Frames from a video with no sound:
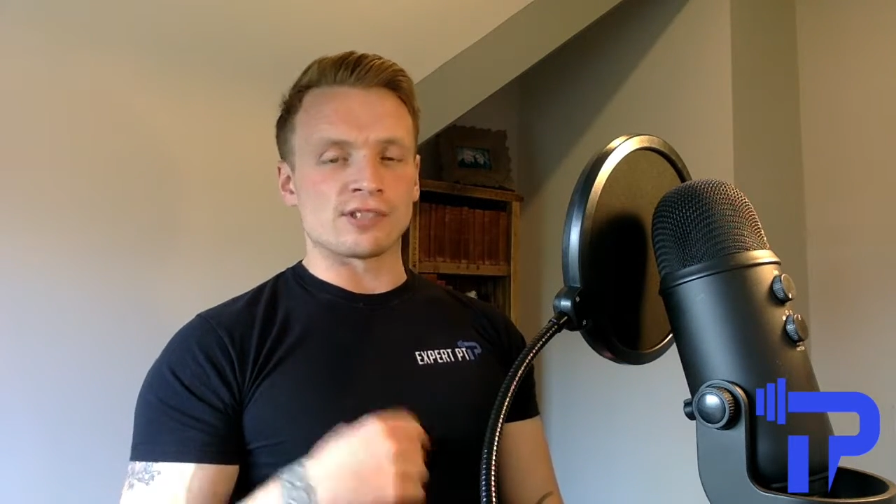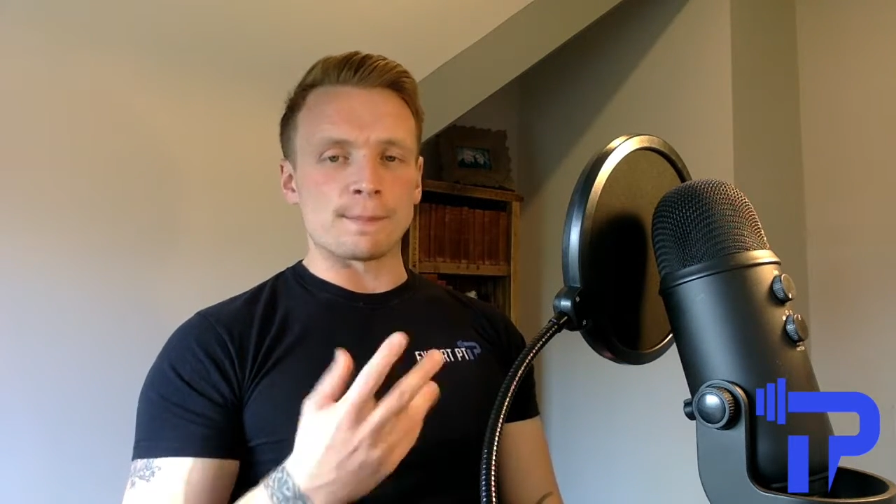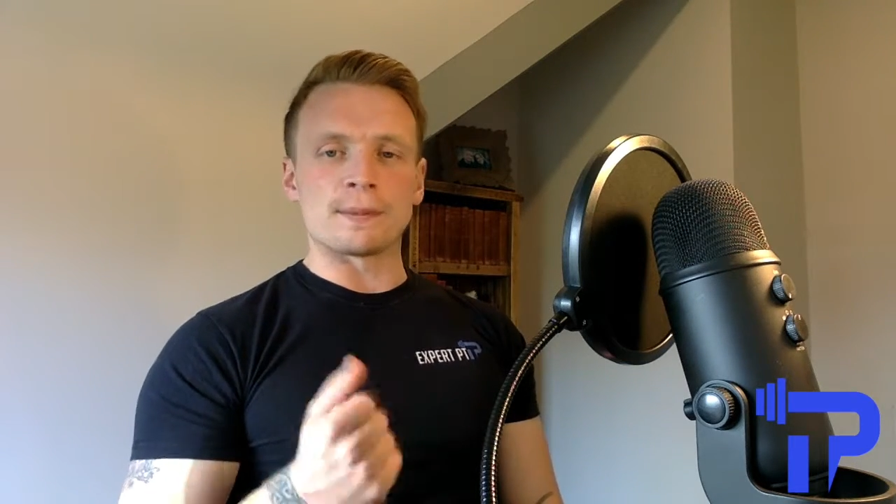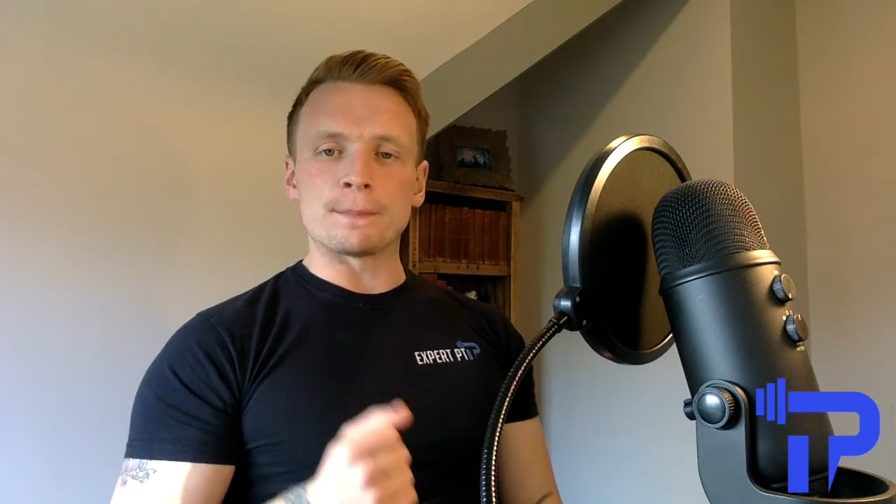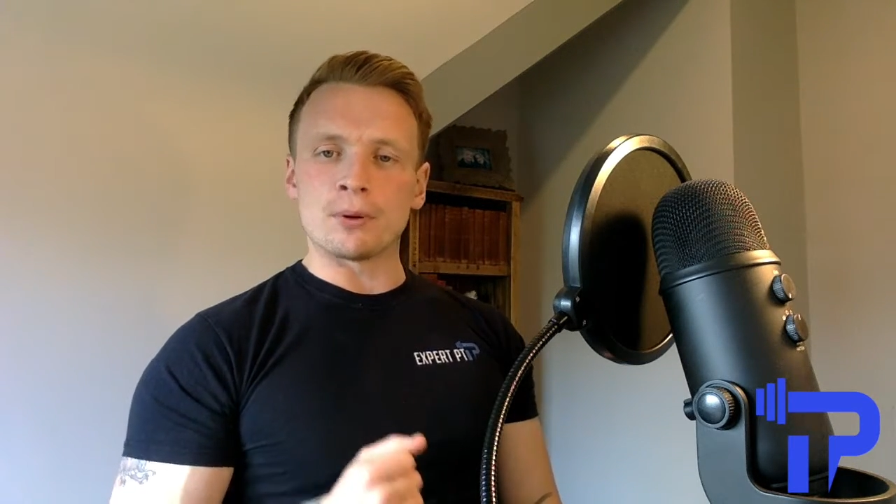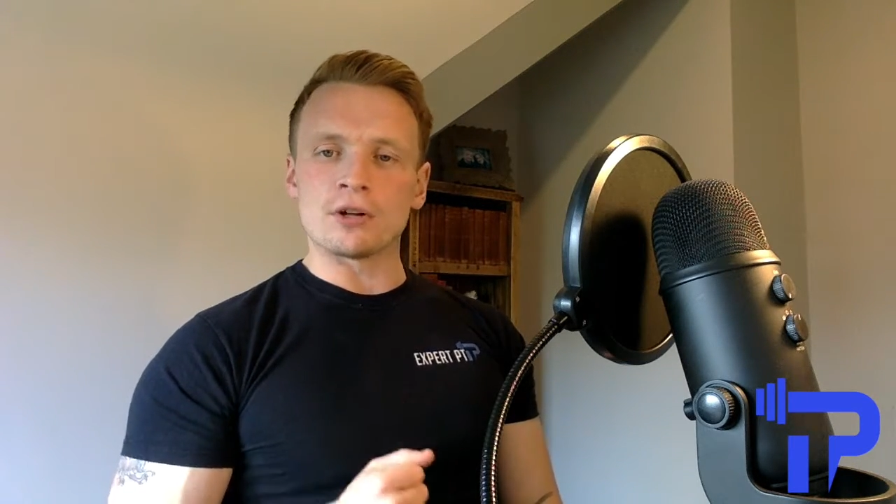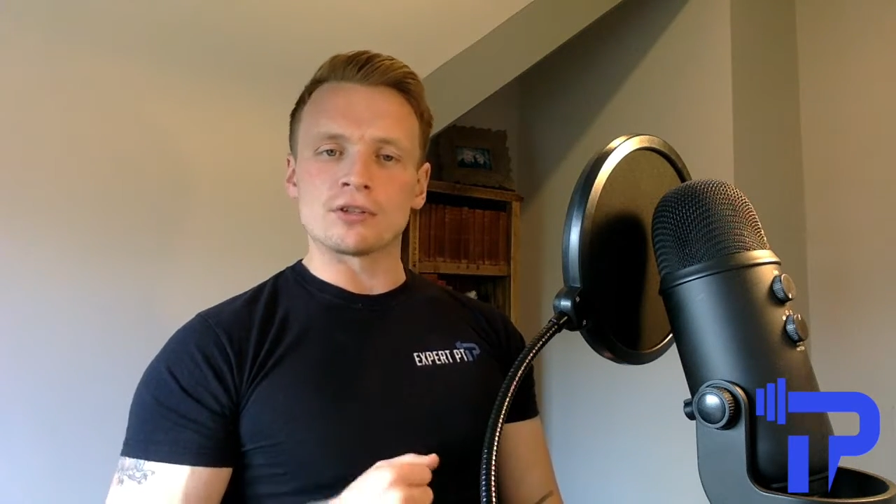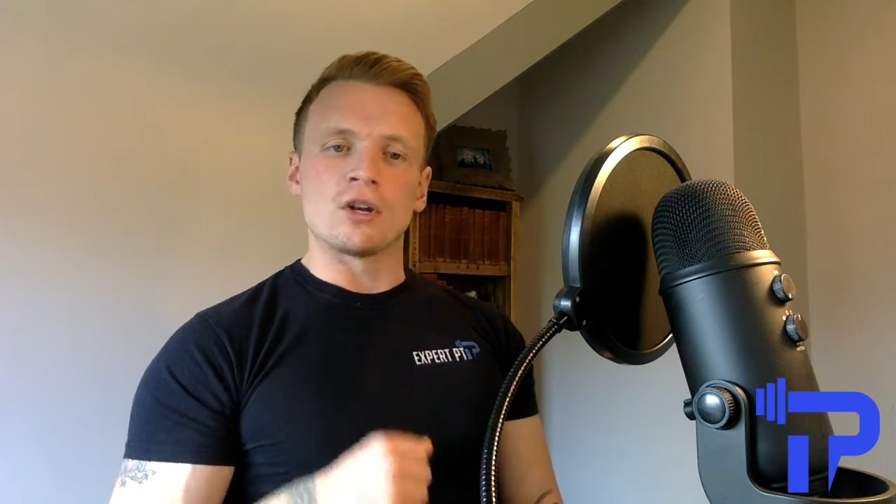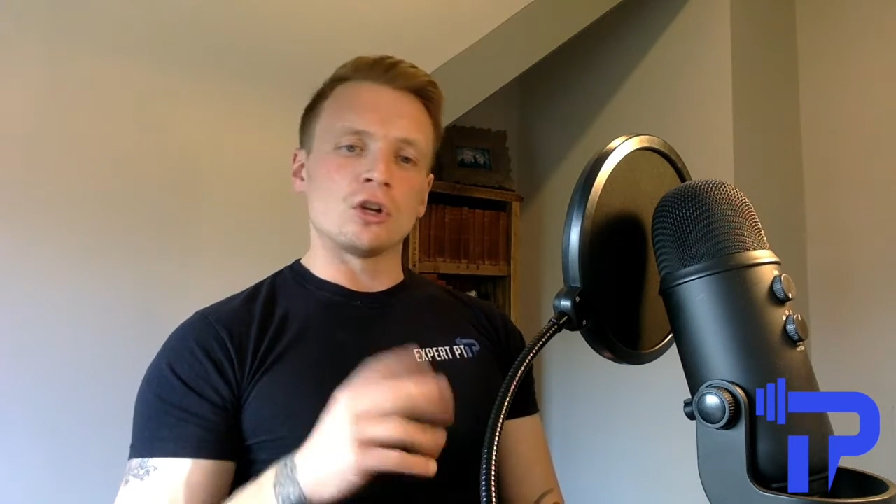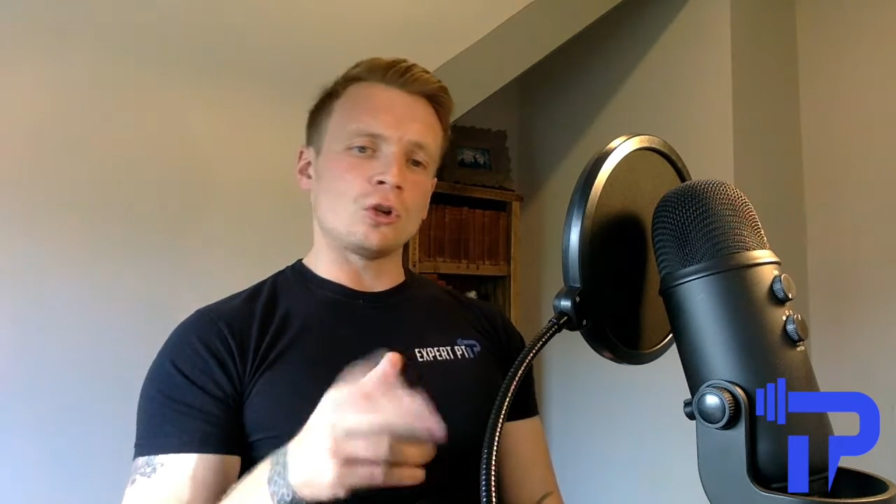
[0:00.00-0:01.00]
Simply
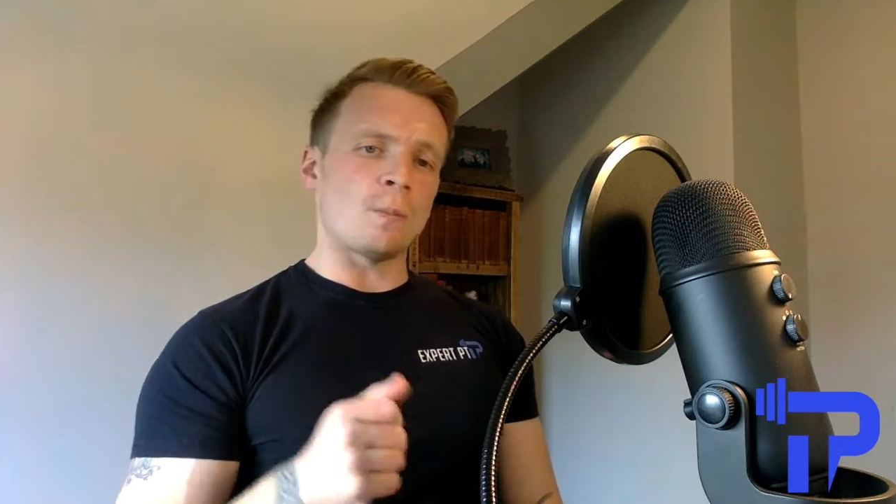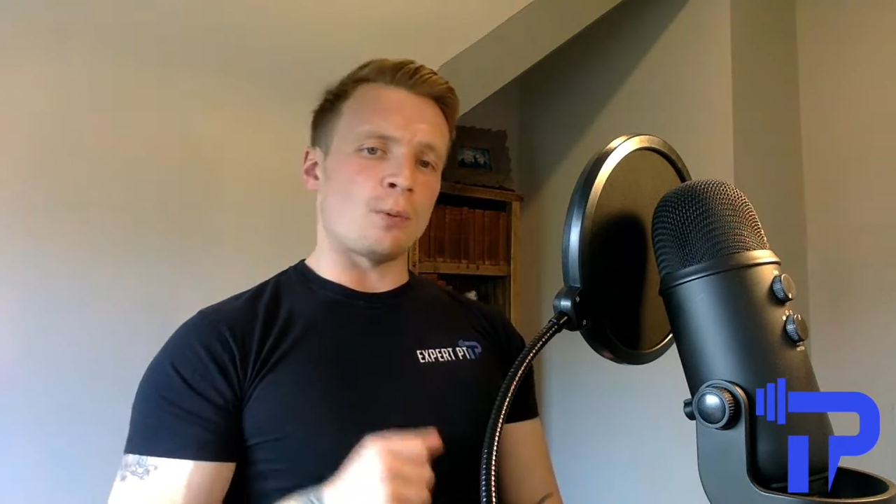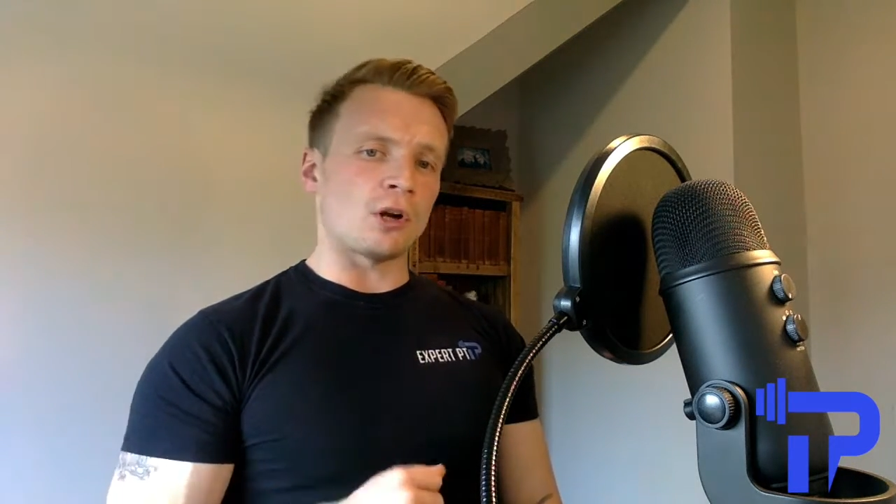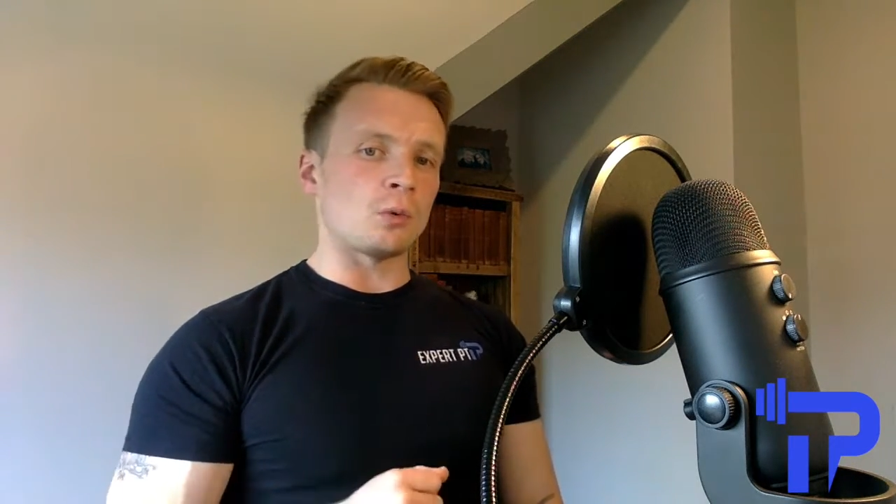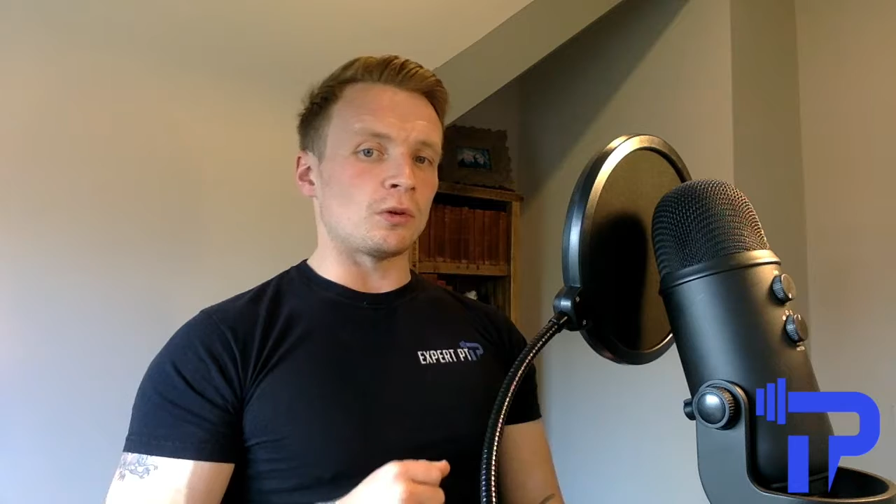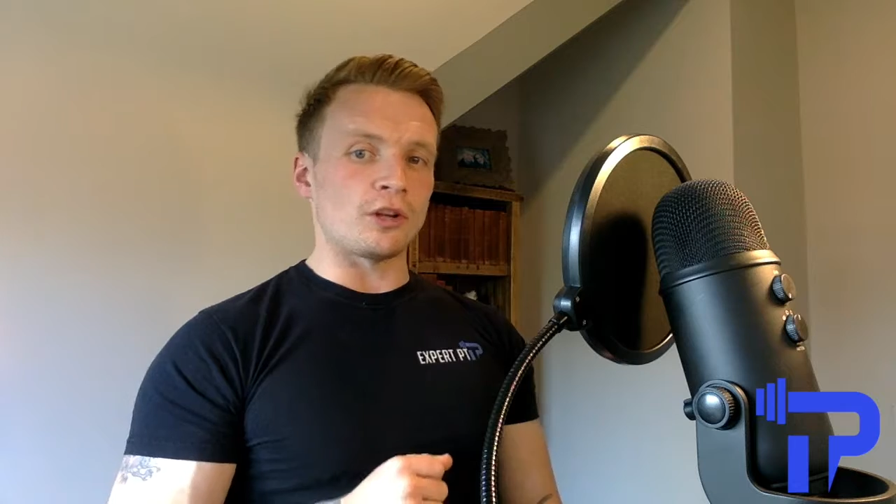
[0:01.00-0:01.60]
put, your body will